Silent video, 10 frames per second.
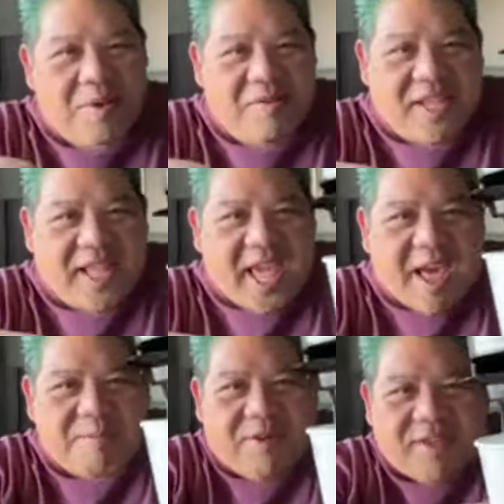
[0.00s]
a bit of a
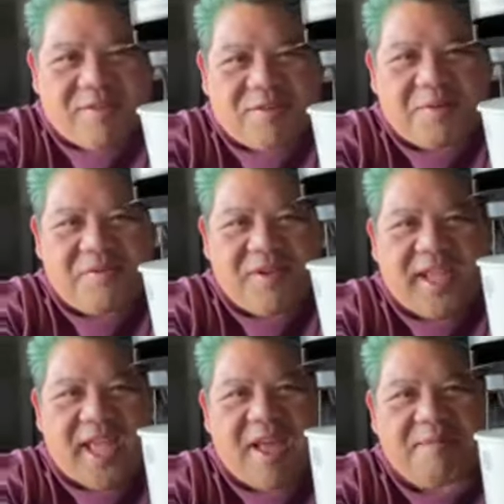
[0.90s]
gap, right? There's a bit of
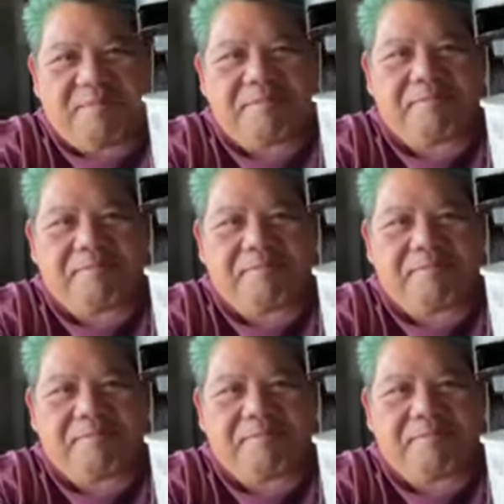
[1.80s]
a gap.